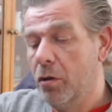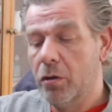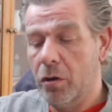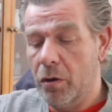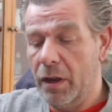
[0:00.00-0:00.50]

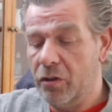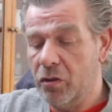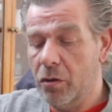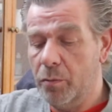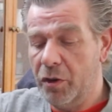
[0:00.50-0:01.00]
So let's
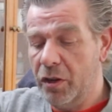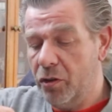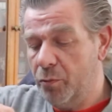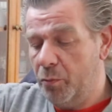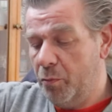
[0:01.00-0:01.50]
open this
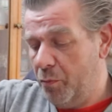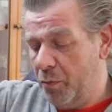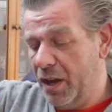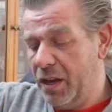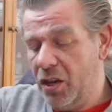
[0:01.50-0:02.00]

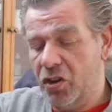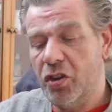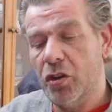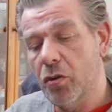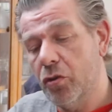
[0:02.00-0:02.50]

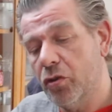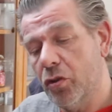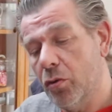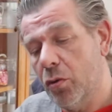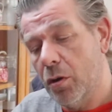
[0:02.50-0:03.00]
package
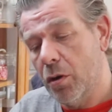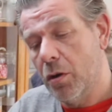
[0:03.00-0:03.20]
also.